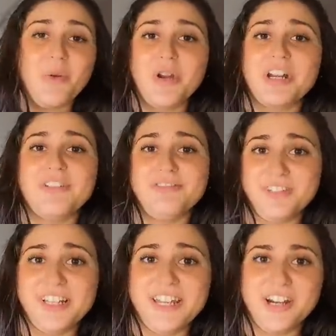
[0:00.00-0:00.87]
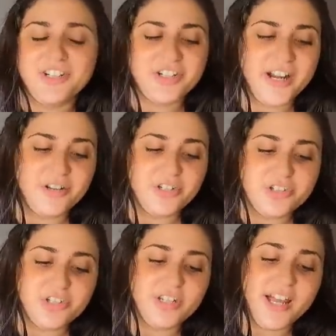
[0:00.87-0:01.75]
We're gonna fillet our trout.
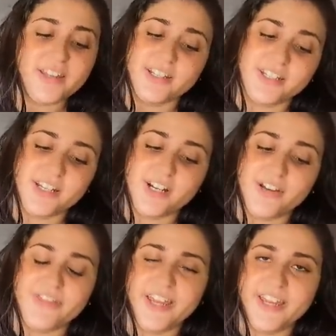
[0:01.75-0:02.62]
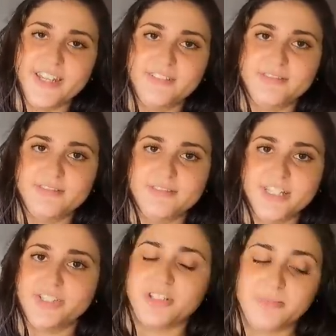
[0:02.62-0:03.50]
Usually I like to cut off the head.
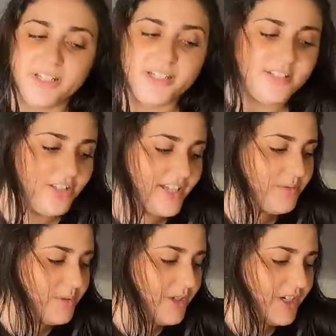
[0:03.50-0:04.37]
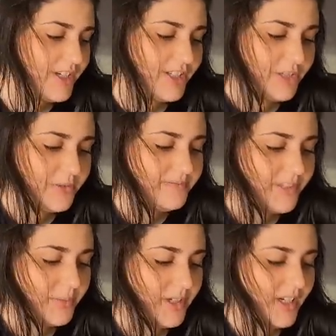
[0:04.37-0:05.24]
That's just me. So that's what we're gonna do.
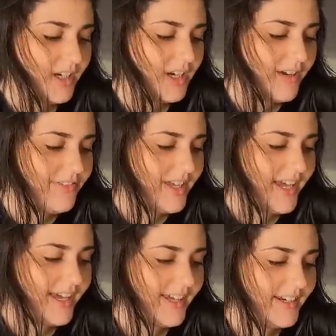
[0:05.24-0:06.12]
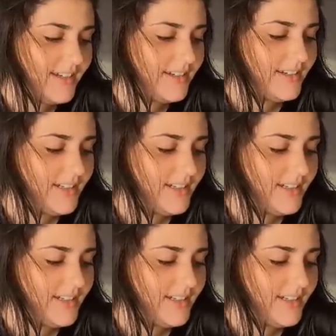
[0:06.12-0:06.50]
I'm gonna cut off the head.